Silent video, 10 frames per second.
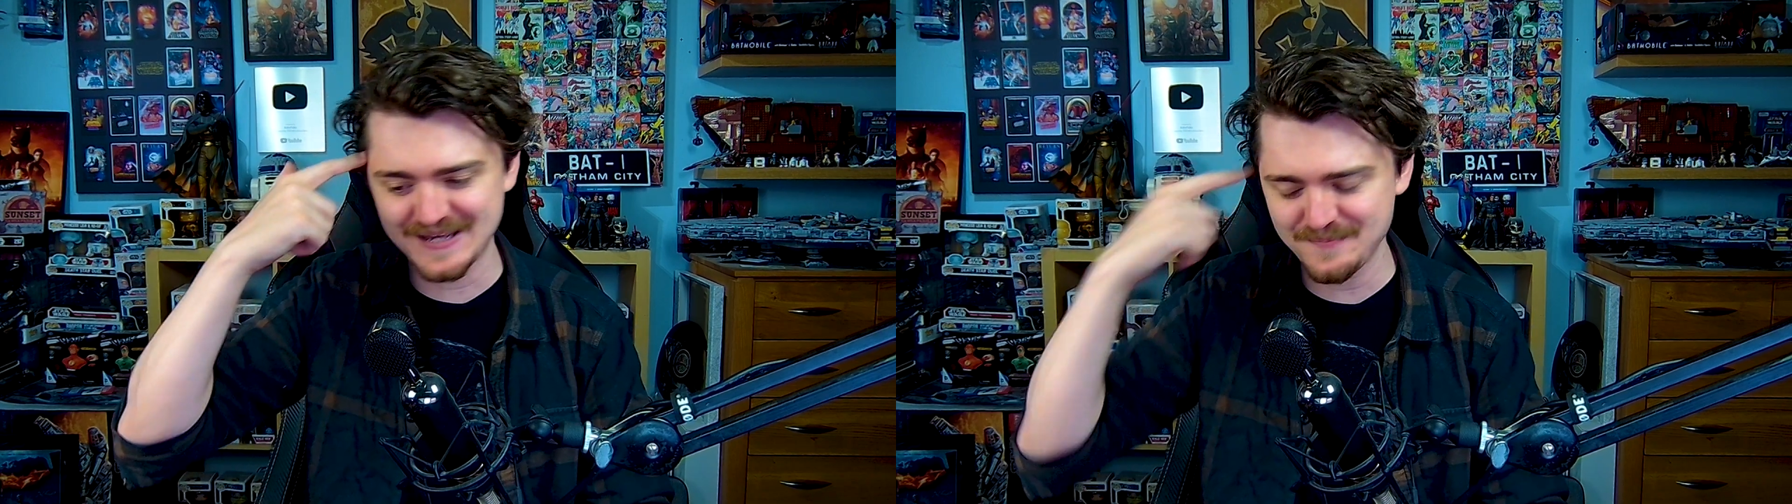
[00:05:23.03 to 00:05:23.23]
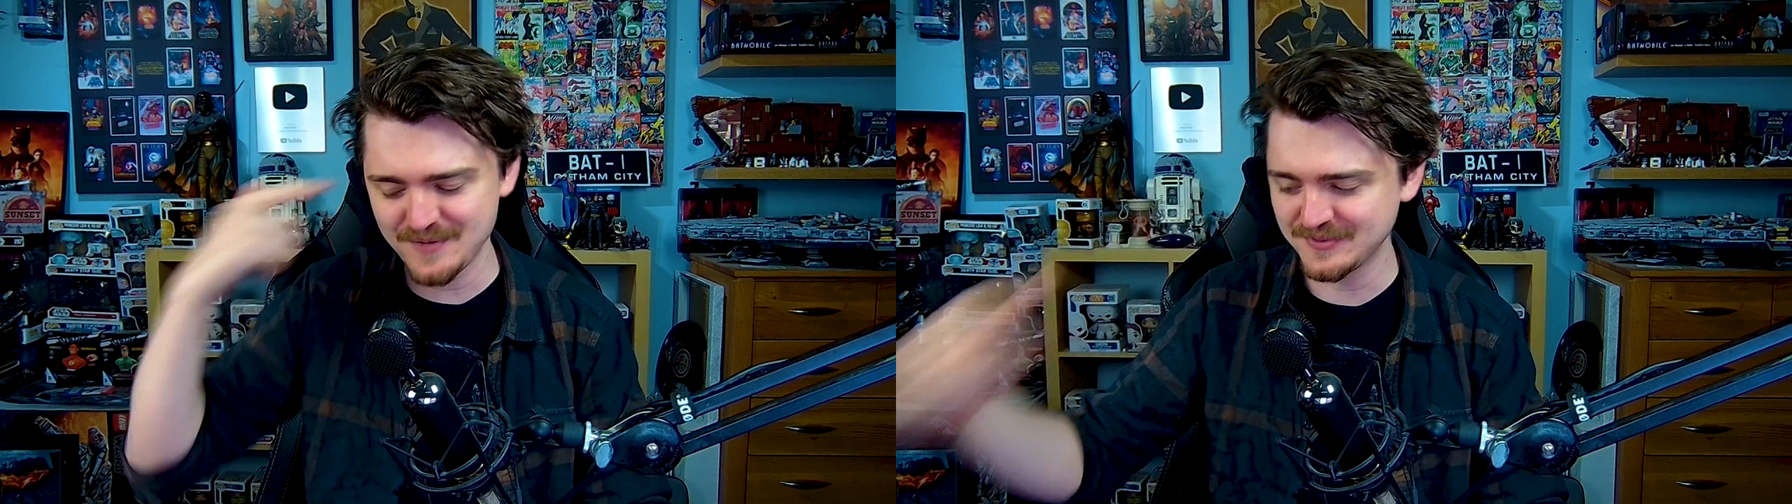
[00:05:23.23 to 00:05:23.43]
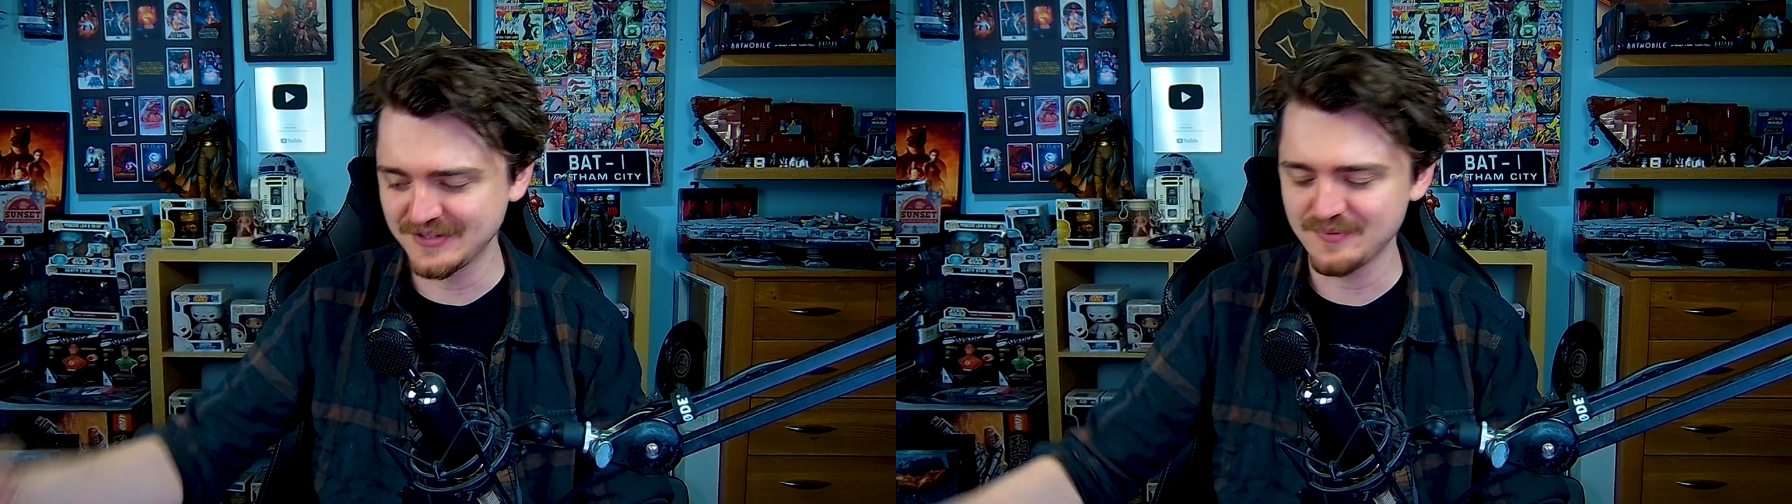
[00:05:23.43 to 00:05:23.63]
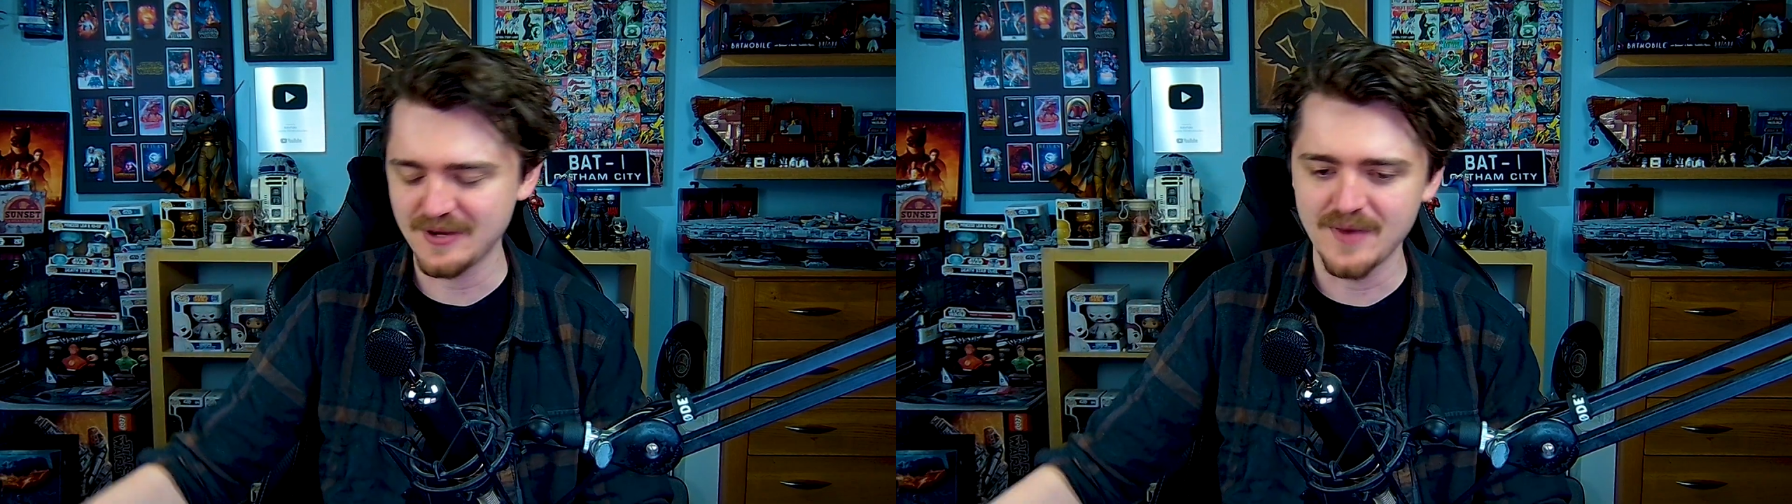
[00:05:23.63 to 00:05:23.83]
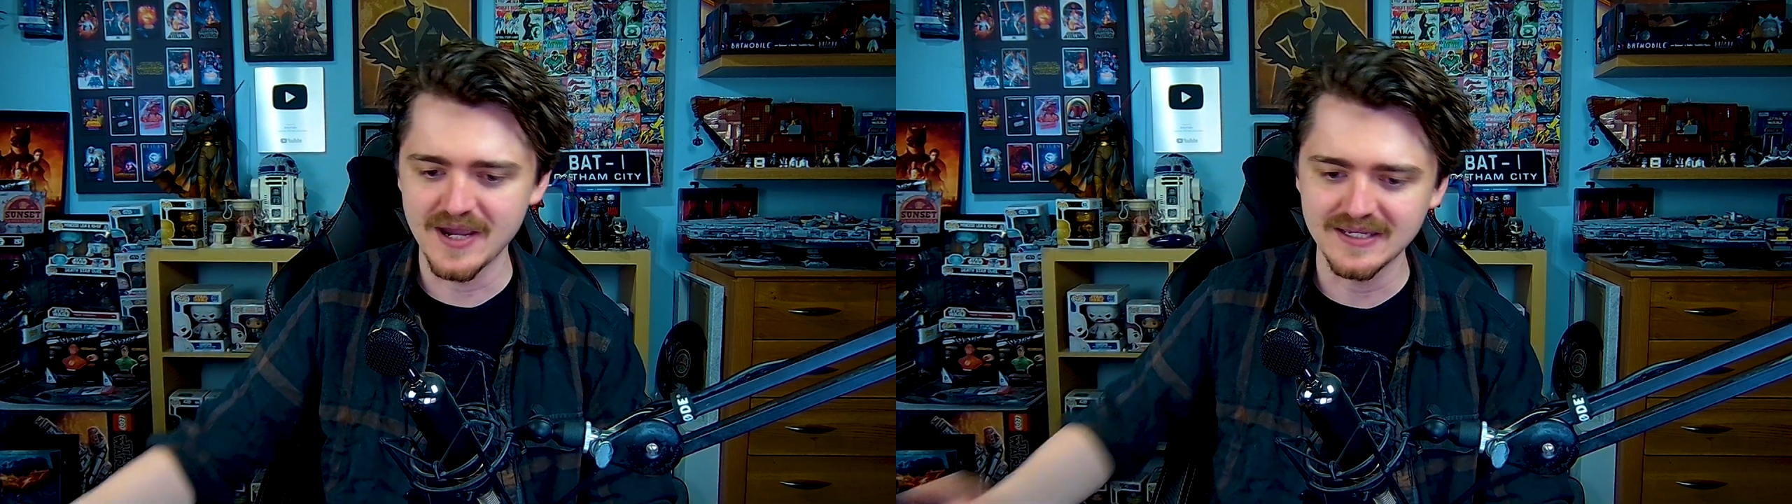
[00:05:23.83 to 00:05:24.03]
that popped into my
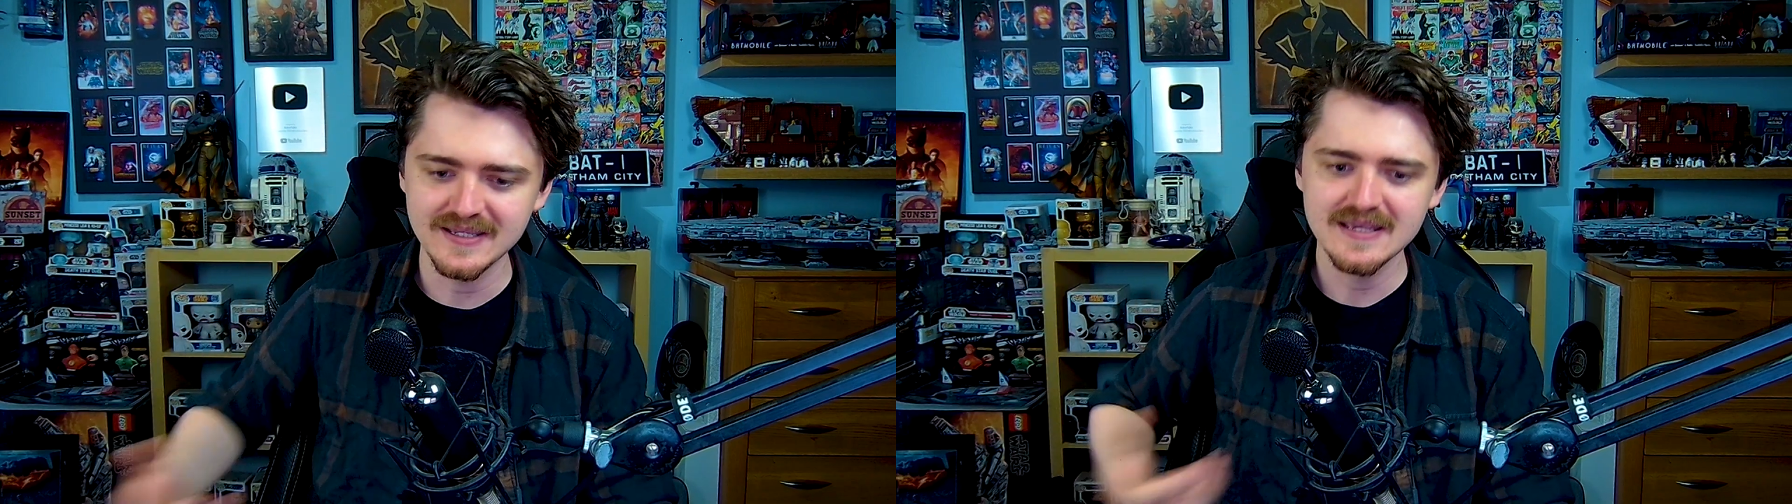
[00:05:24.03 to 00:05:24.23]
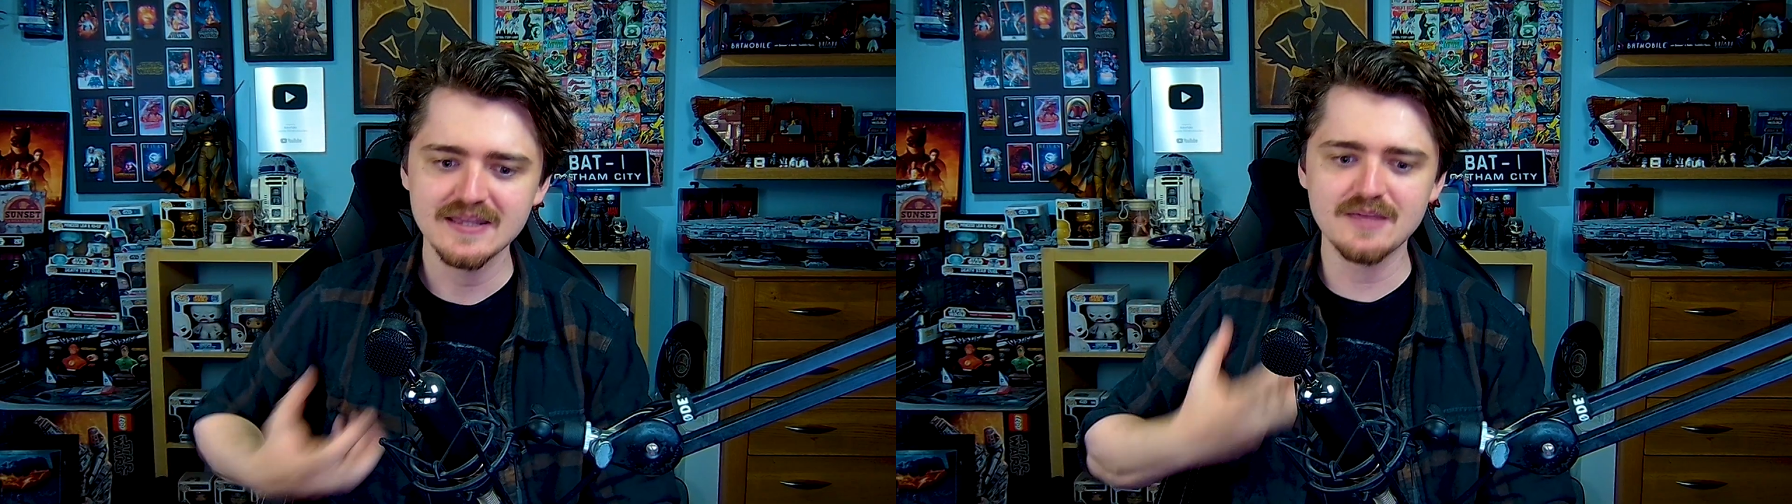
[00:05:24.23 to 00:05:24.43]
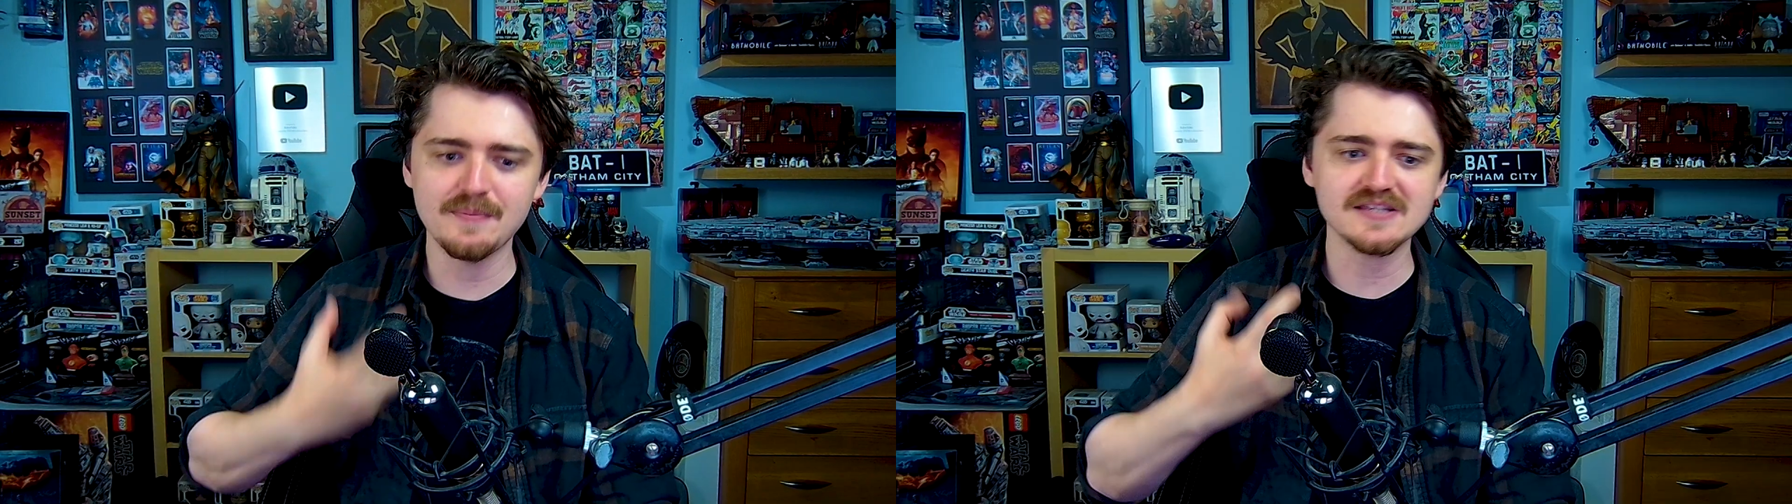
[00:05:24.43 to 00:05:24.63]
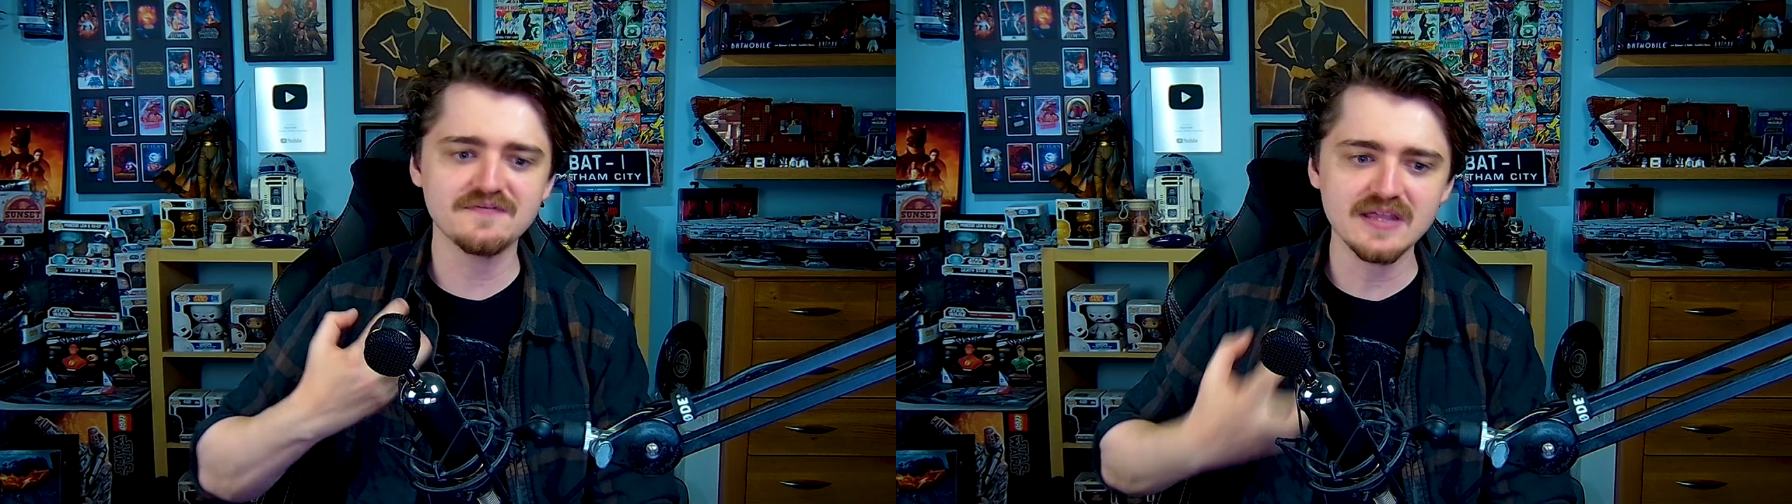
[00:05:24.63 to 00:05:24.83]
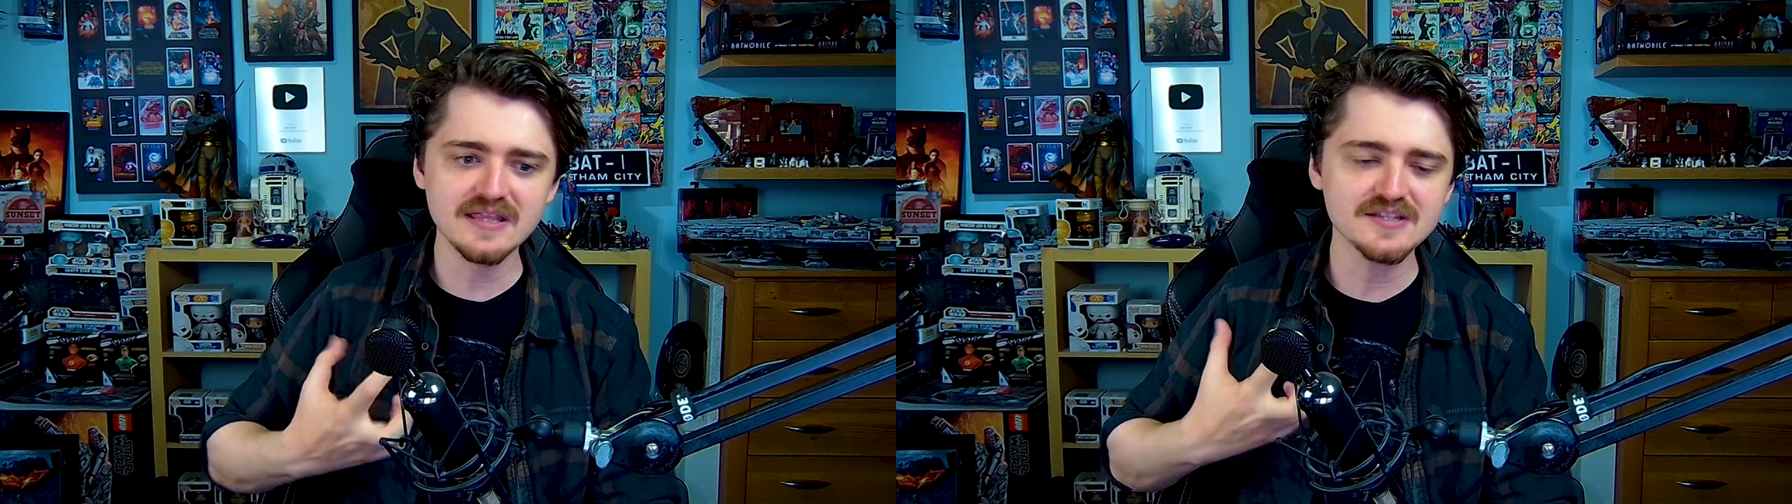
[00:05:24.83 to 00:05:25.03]
mind. The best
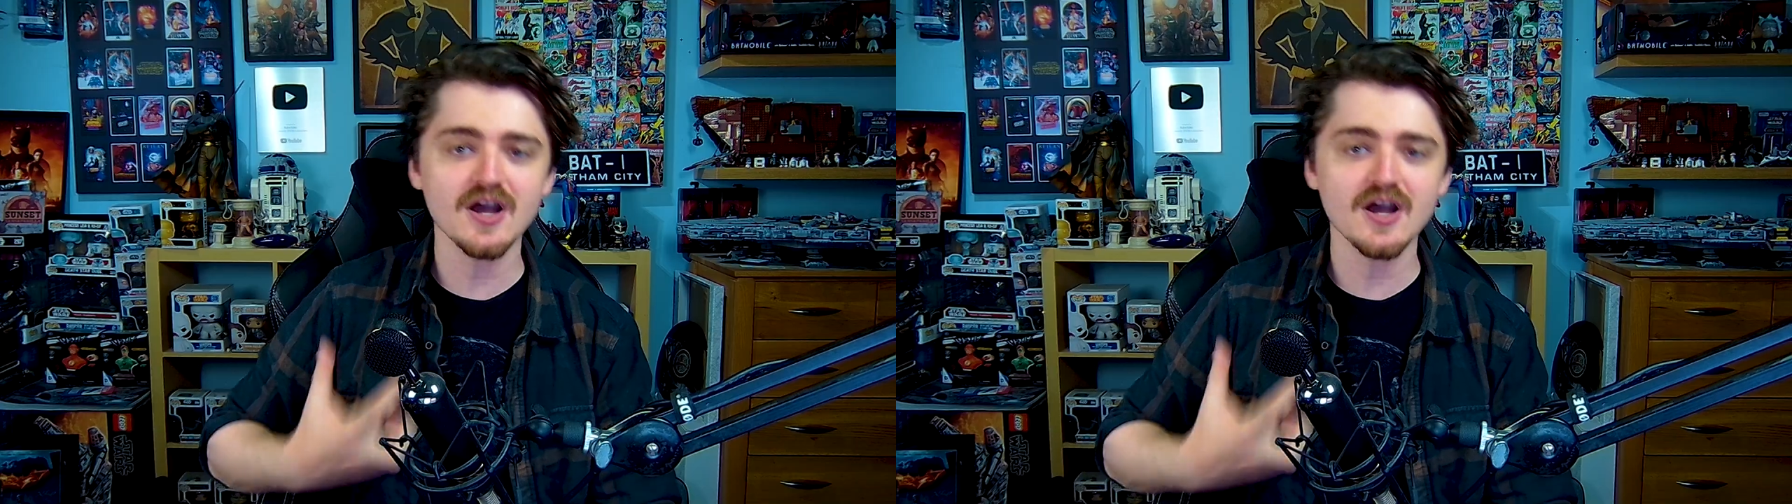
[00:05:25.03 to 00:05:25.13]
villains